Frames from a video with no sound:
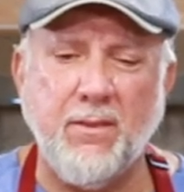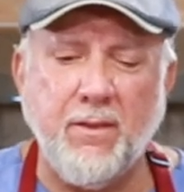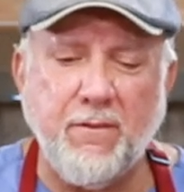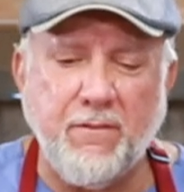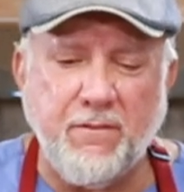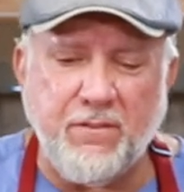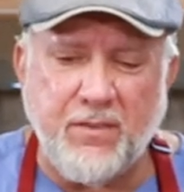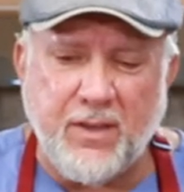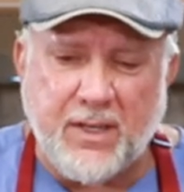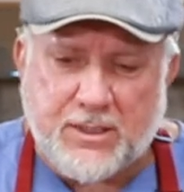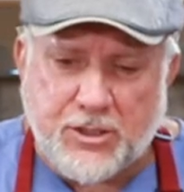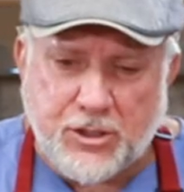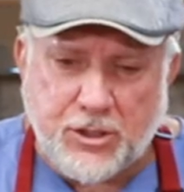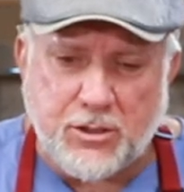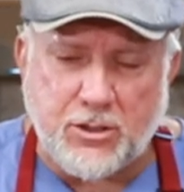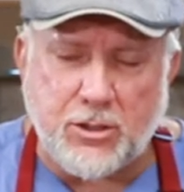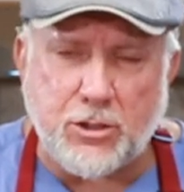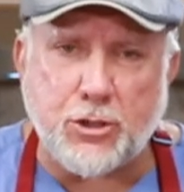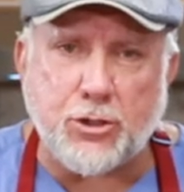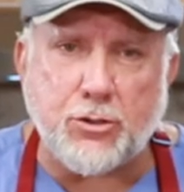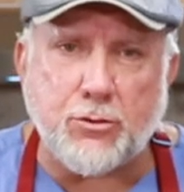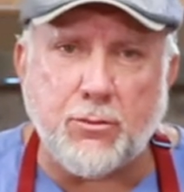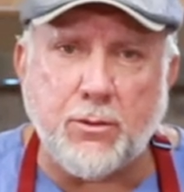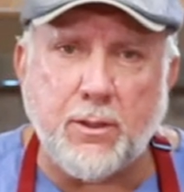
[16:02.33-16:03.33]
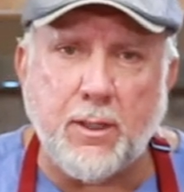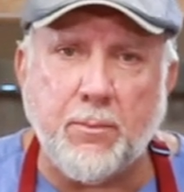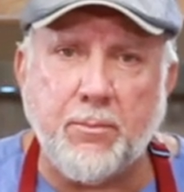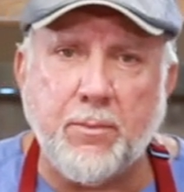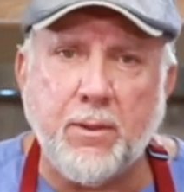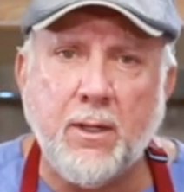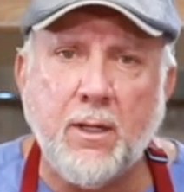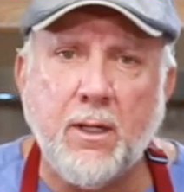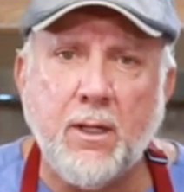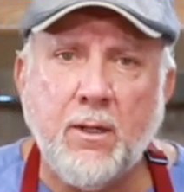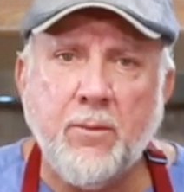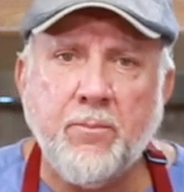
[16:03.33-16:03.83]
The fish and the shrimp
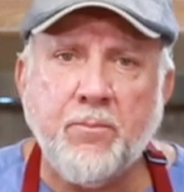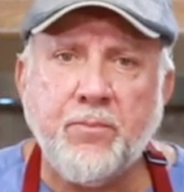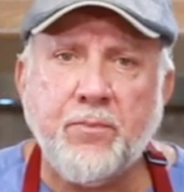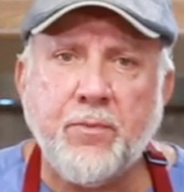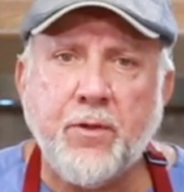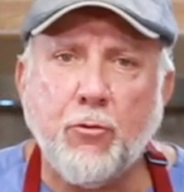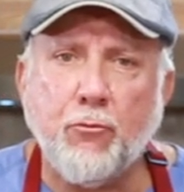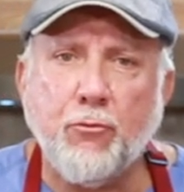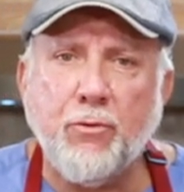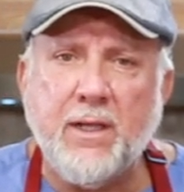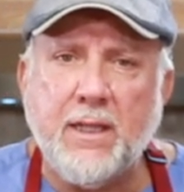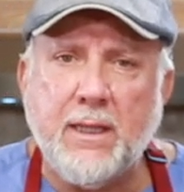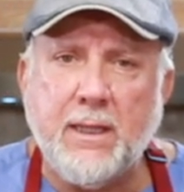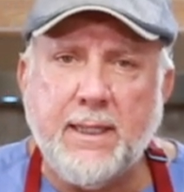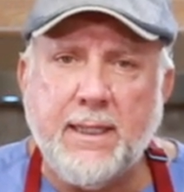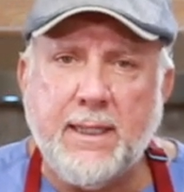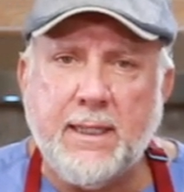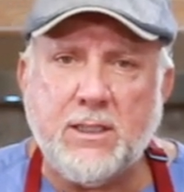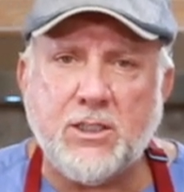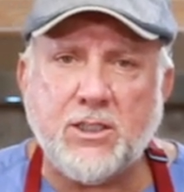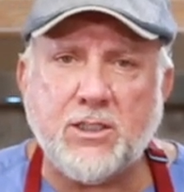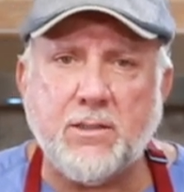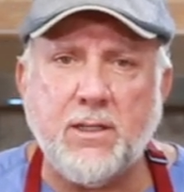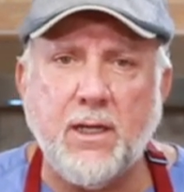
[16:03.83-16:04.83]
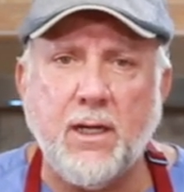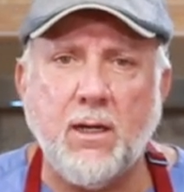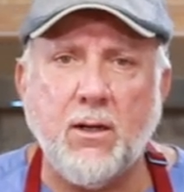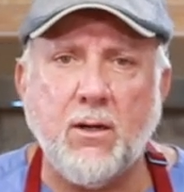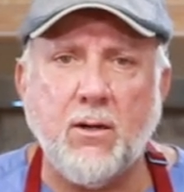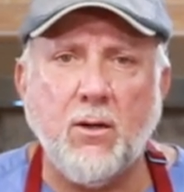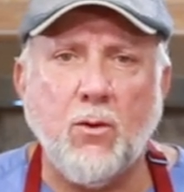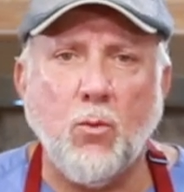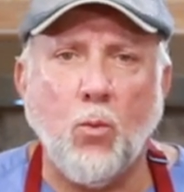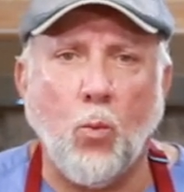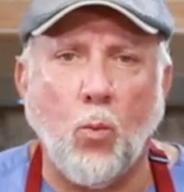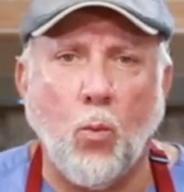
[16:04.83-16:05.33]
release
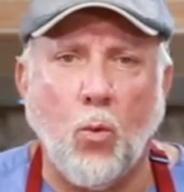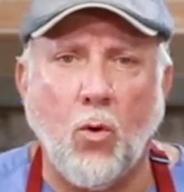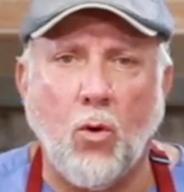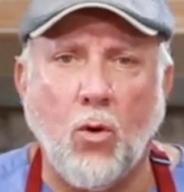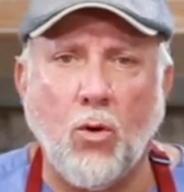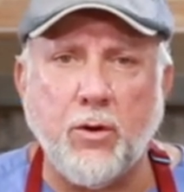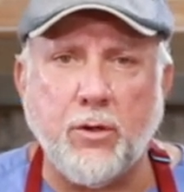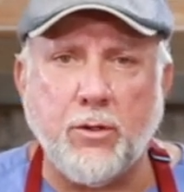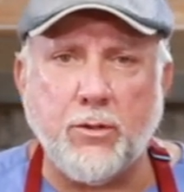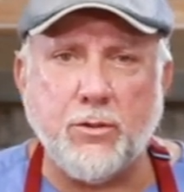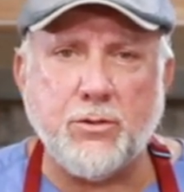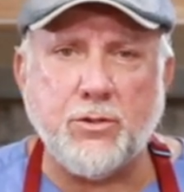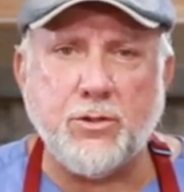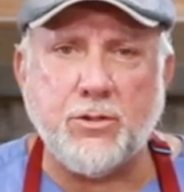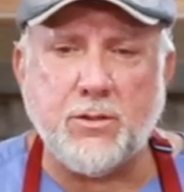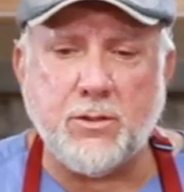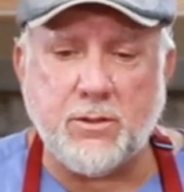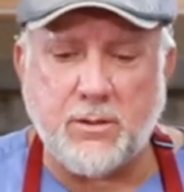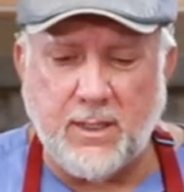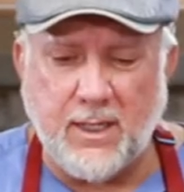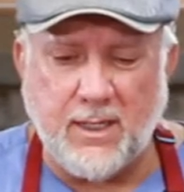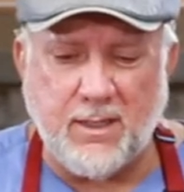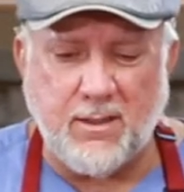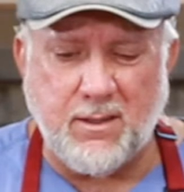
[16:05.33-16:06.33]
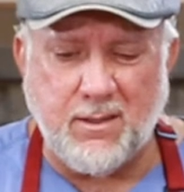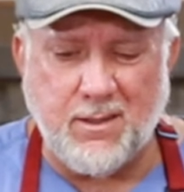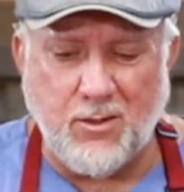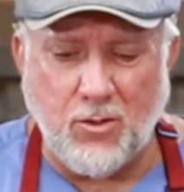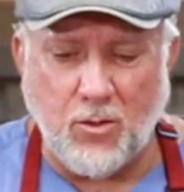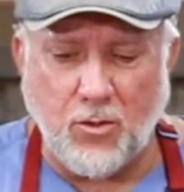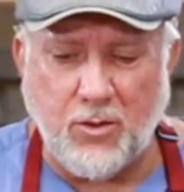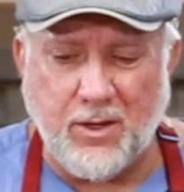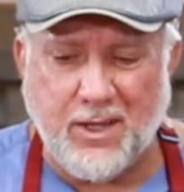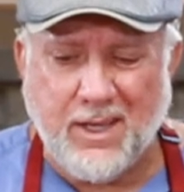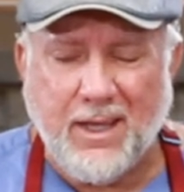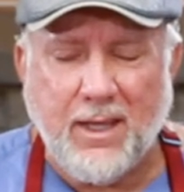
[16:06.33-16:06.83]
their waters that
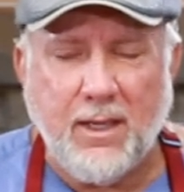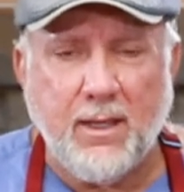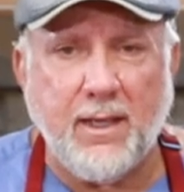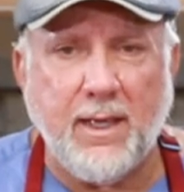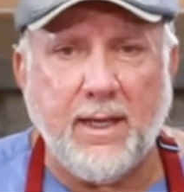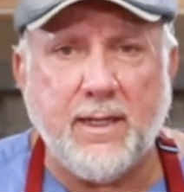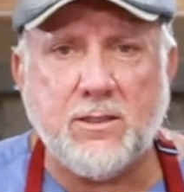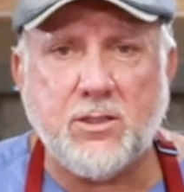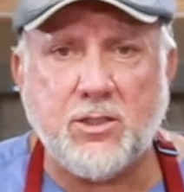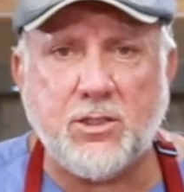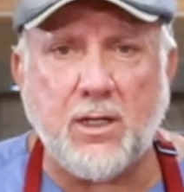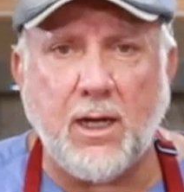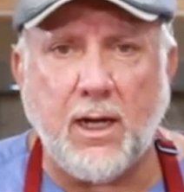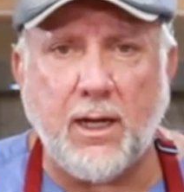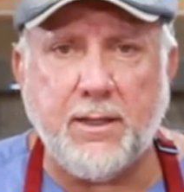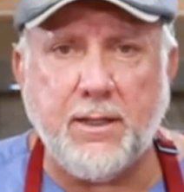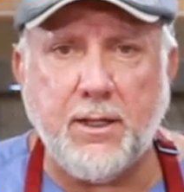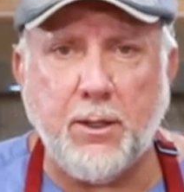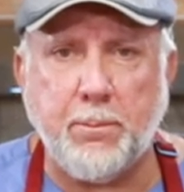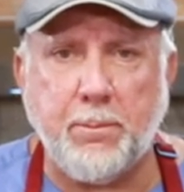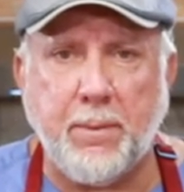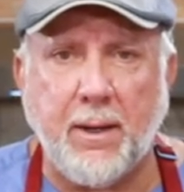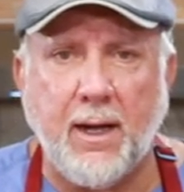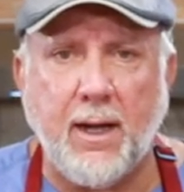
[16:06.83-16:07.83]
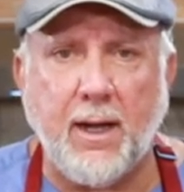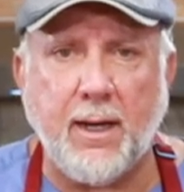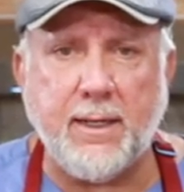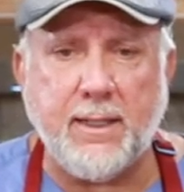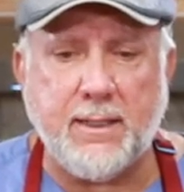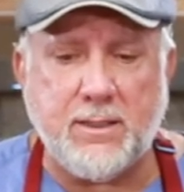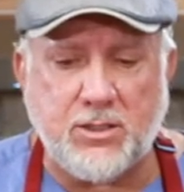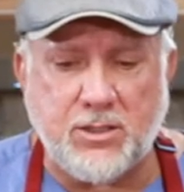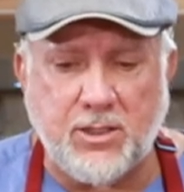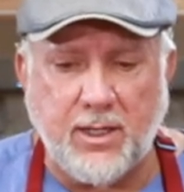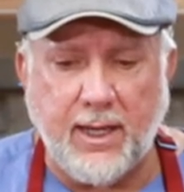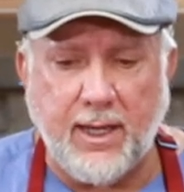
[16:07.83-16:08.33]
are inside their
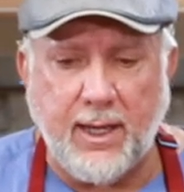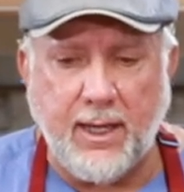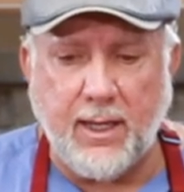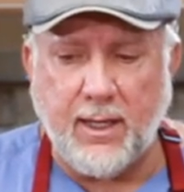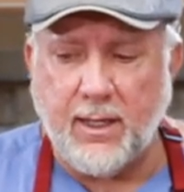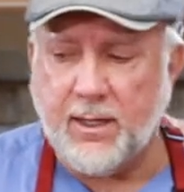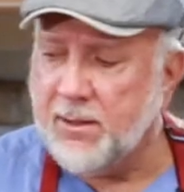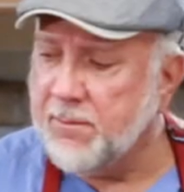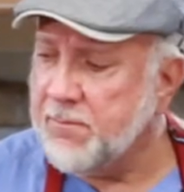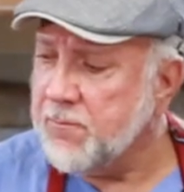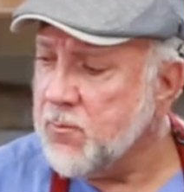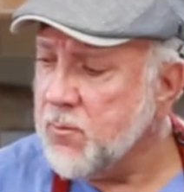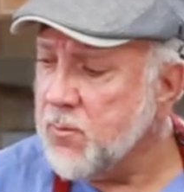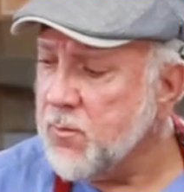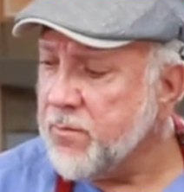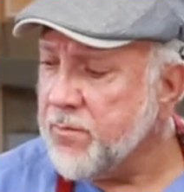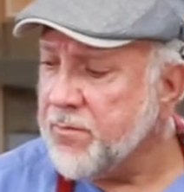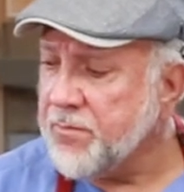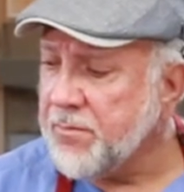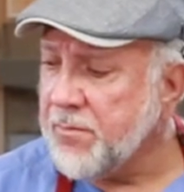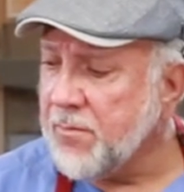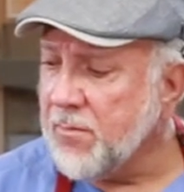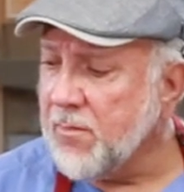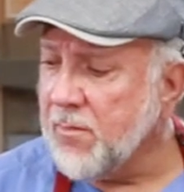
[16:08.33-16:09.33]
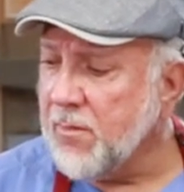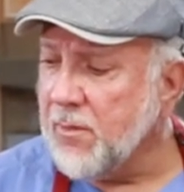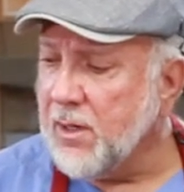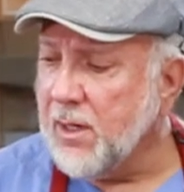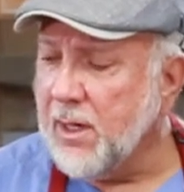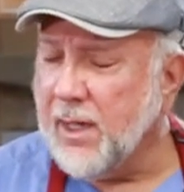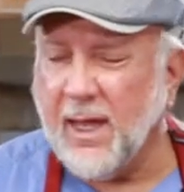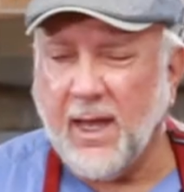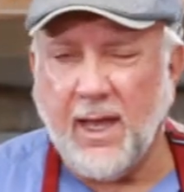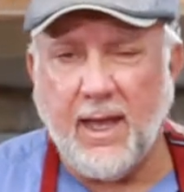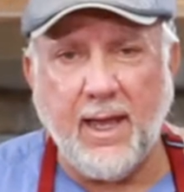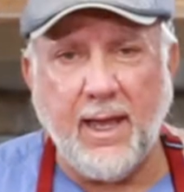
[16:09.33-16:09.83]
bodies, and
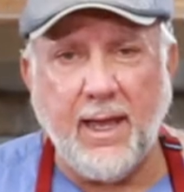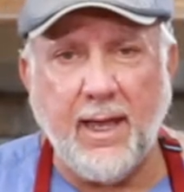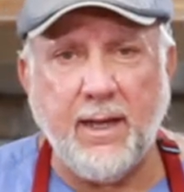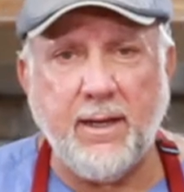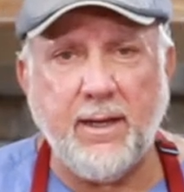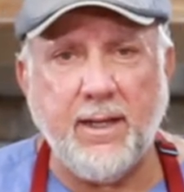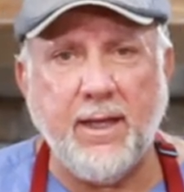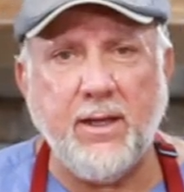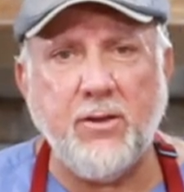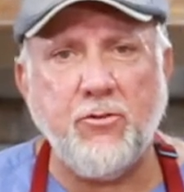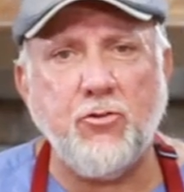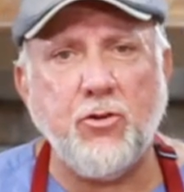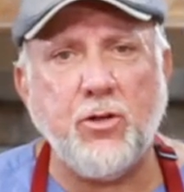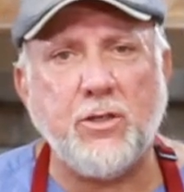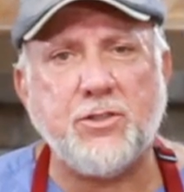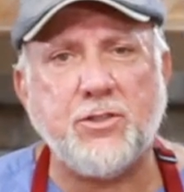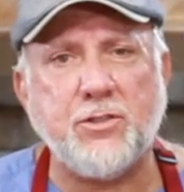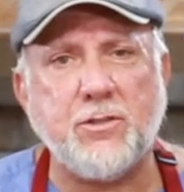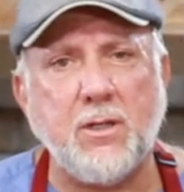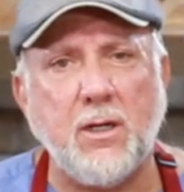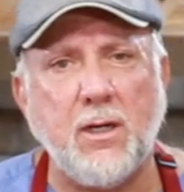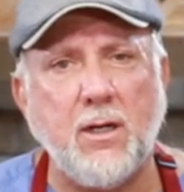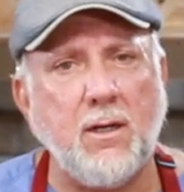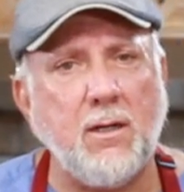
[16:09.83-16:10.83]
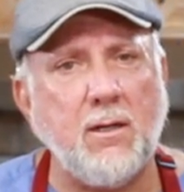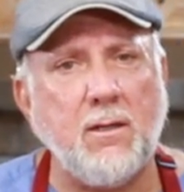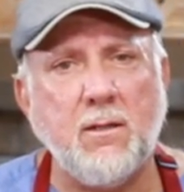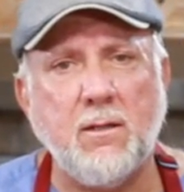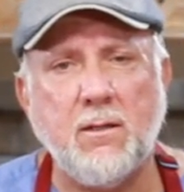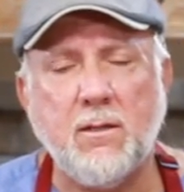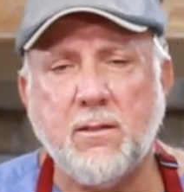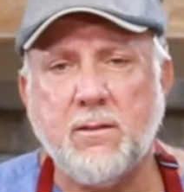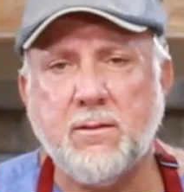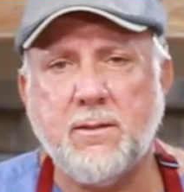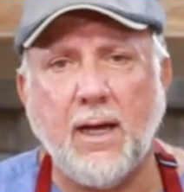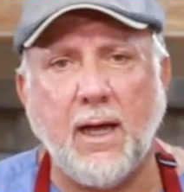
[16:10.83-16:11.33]
and it just uh,
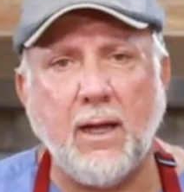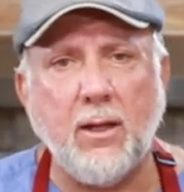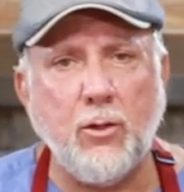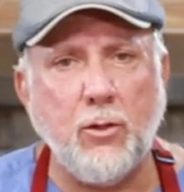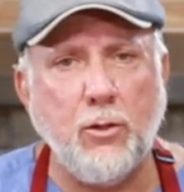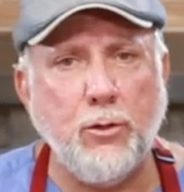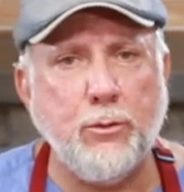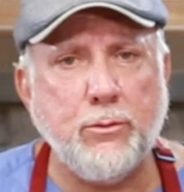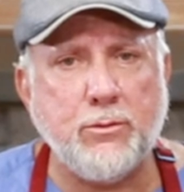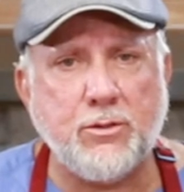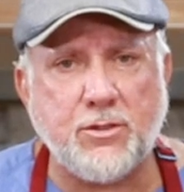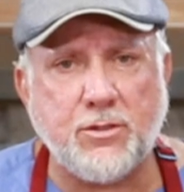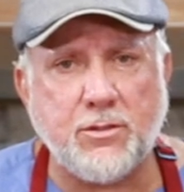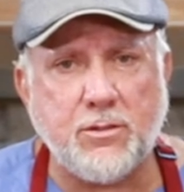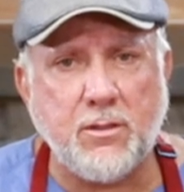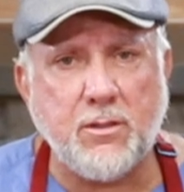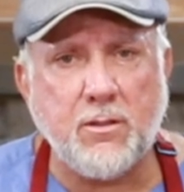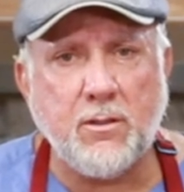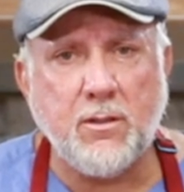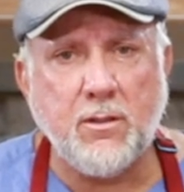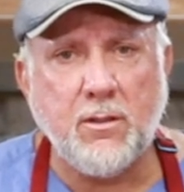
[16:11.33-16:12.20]
dilutes